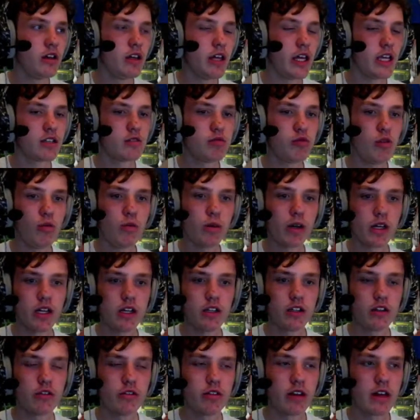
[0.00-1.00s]
Yeah, so what we're going
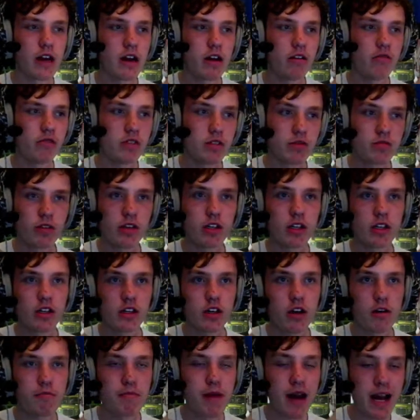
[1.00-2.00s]
to do now is we're going
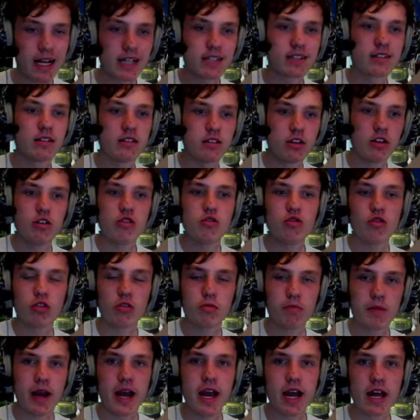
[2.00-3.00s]
to go back to New
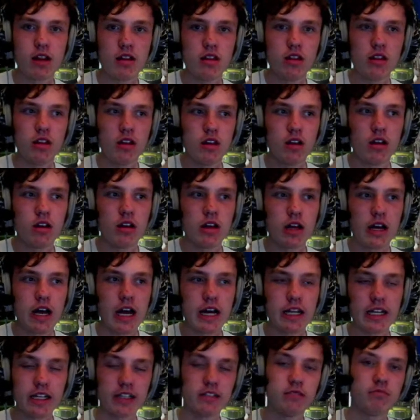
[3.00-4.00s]
York Penn
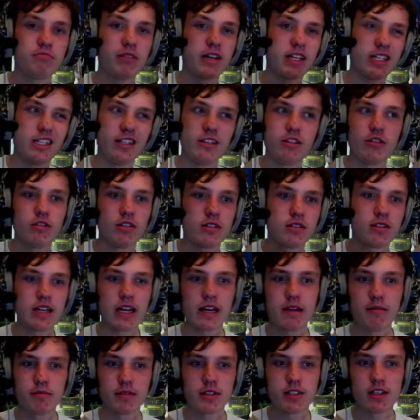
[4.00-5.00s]
and then basically do the
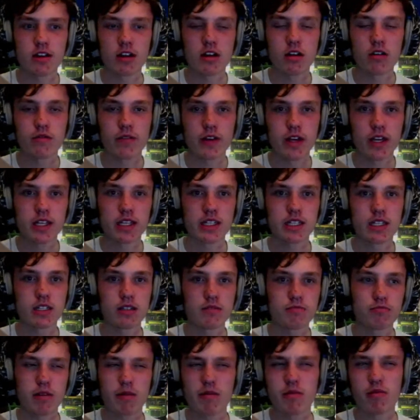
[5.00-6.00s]
same
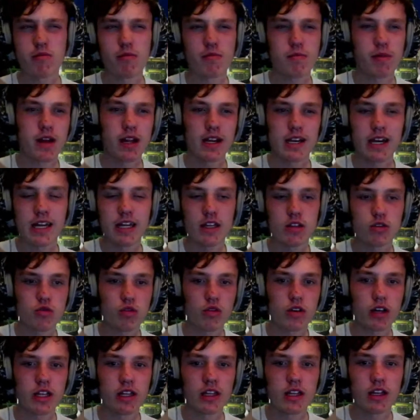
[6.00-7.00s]
service, maybe a bit
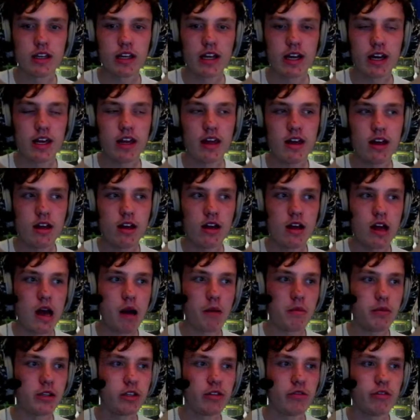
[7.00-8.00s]
later on in the day,
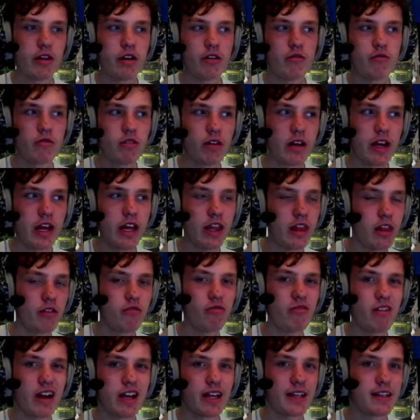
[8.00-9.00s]
and we'll do it in
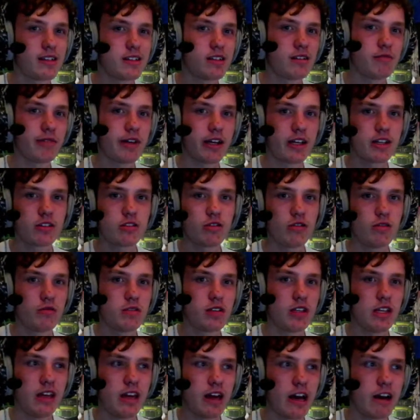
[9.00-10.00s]
the rain so we can sort
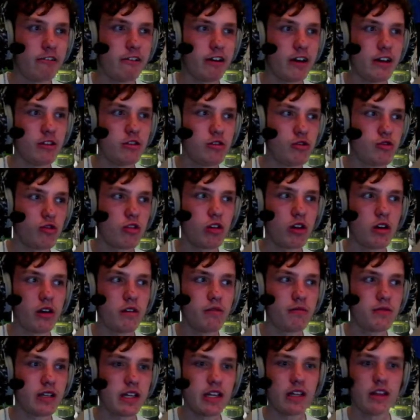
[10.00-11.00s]
of see how it
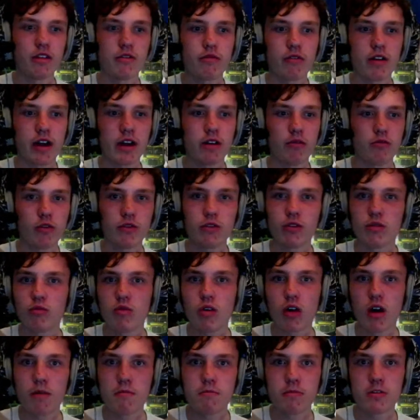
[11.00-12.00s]
drives in the rain with the
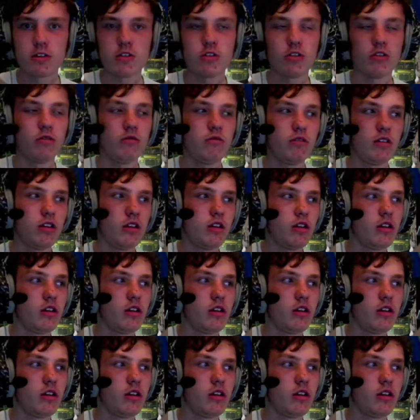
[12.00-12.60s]
wipers on.